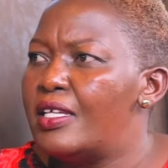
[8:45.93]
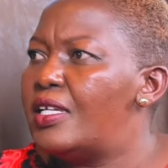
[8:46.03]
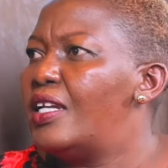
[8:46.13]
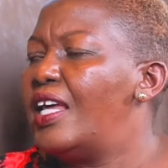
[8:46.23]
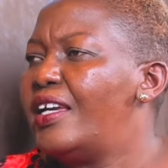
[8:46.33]

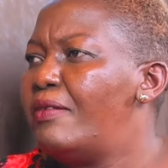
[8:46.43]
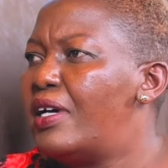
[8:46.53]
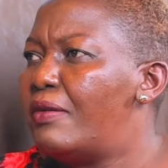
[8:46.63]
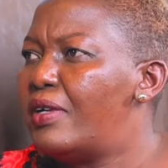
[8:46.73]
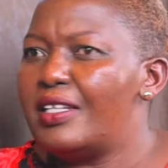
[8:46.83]
Siendangi
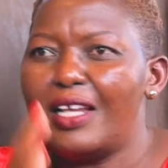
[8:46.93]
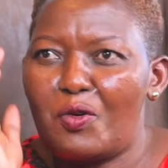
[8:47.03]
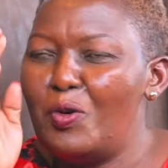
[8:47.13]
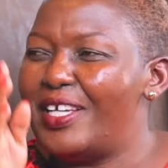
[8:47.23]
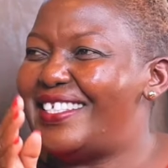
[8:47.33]

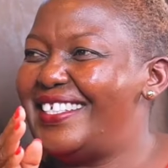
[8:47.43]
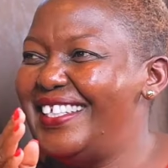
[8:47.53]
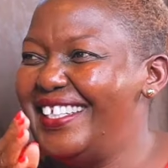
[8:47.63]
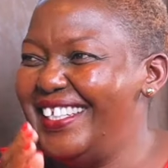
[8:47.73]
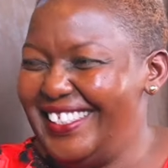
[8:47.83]
nakule chini.